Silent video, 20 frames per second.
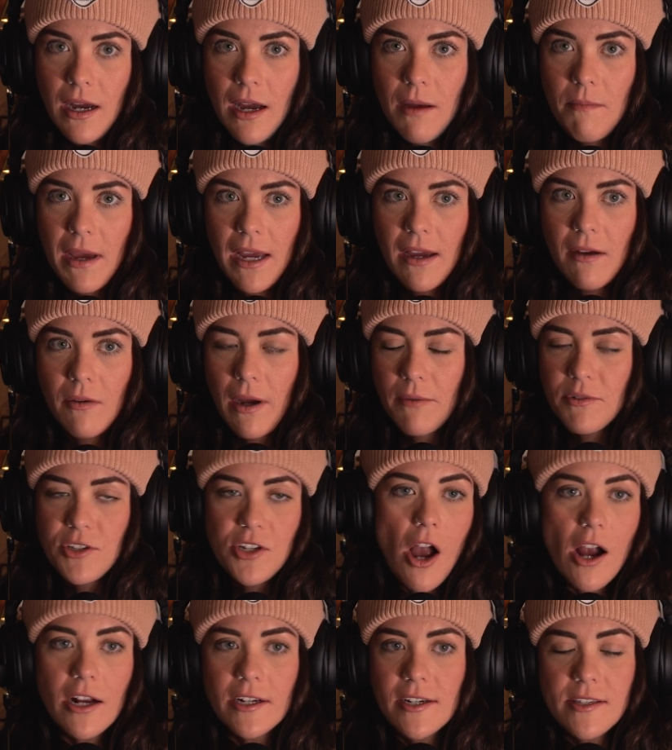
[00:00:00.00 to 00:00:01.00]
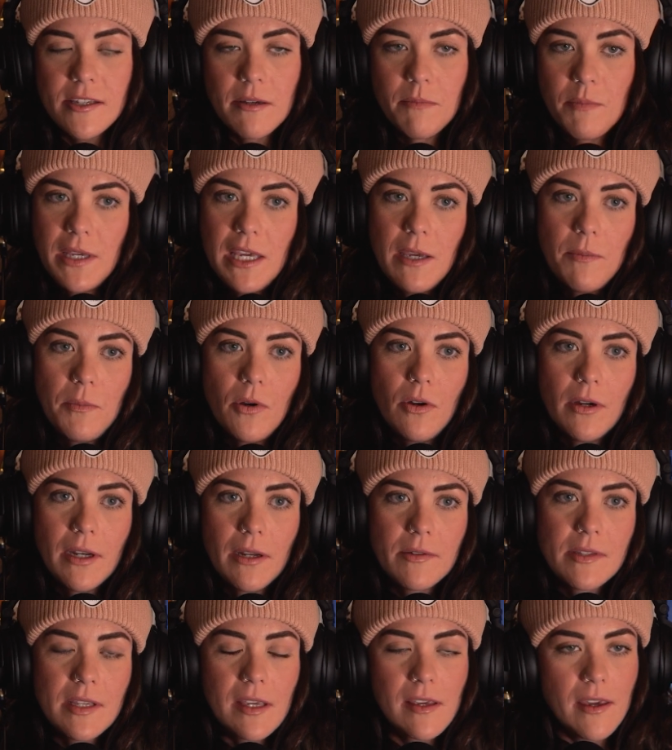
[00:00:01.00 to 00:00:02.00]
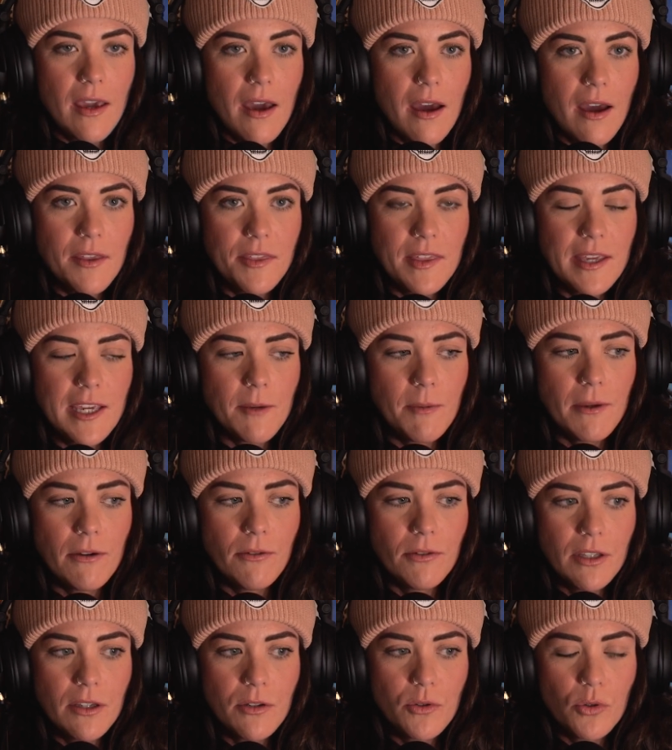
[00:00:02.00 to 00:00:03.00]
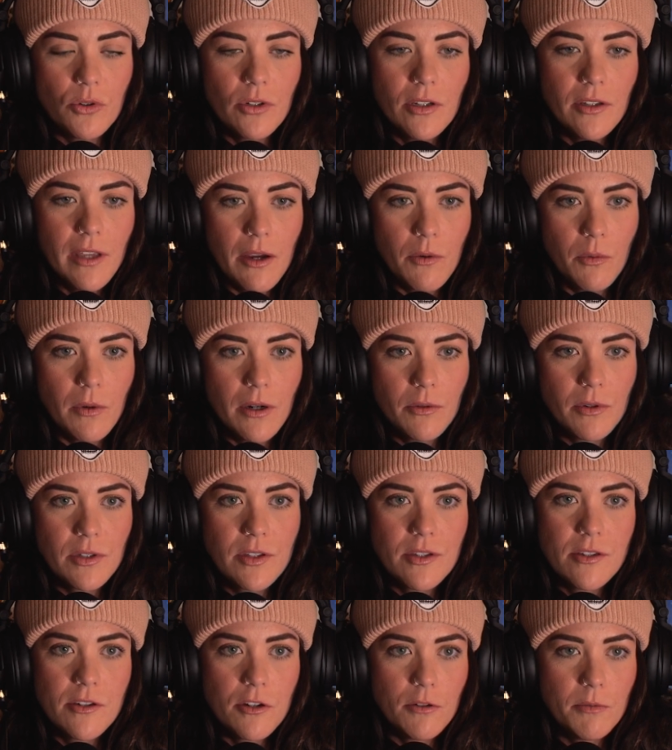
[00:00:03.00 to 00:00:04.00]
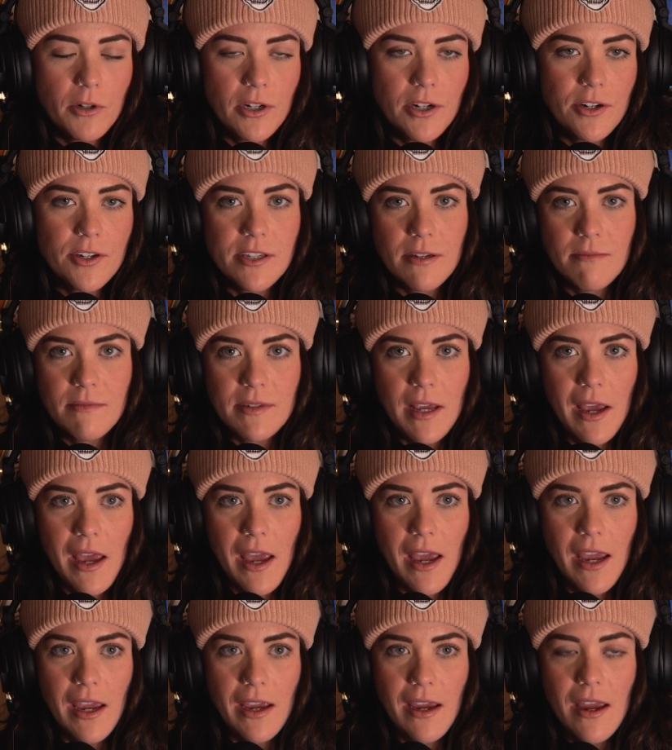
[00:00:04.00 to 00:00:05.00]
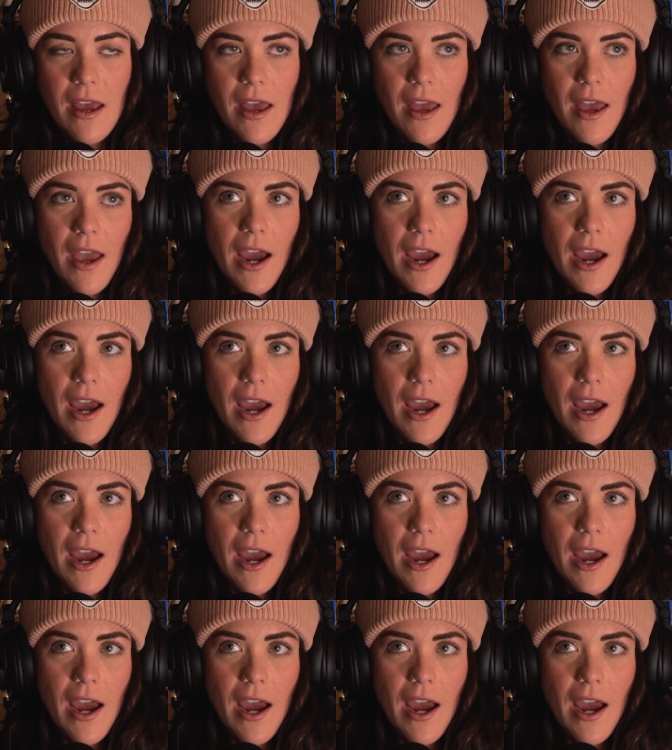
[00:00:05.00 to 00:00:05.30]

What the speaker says: I was talking to some people, and I was like, yeah, I think it'd be really cool to like work with snowboarders someday.